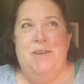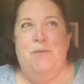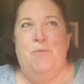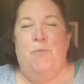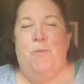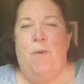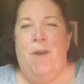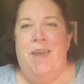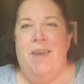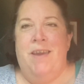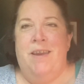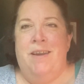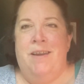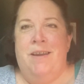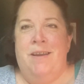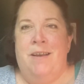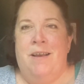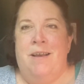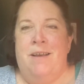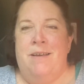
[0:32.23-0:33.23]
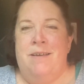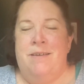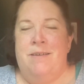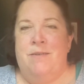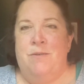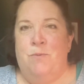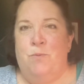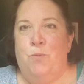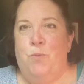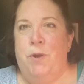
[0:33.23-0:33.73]
when
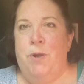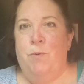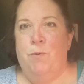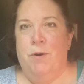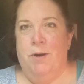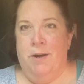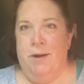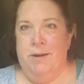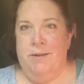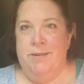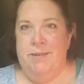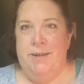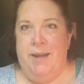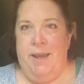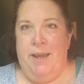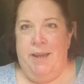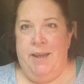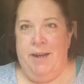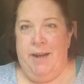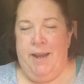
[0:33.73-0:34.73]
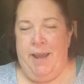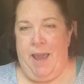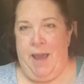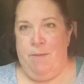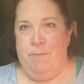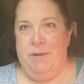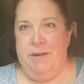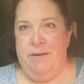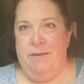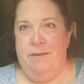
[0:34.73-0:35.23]
we were staying in a
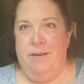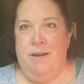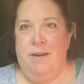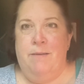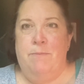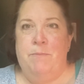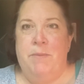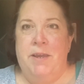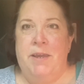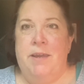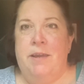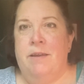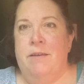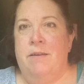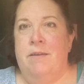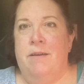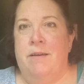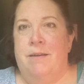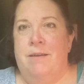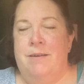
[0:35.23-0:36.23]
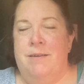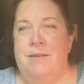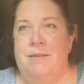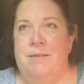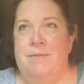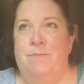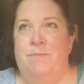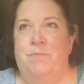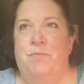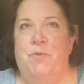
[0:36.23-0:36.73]
cabin up in
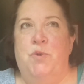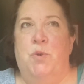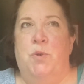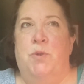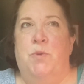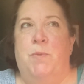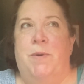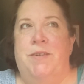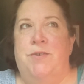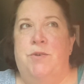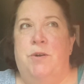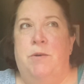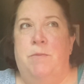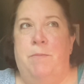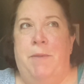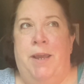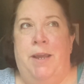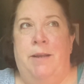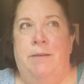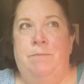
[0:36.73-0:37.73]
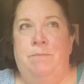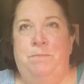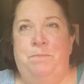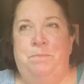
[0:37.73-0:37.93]
northwestern Maine.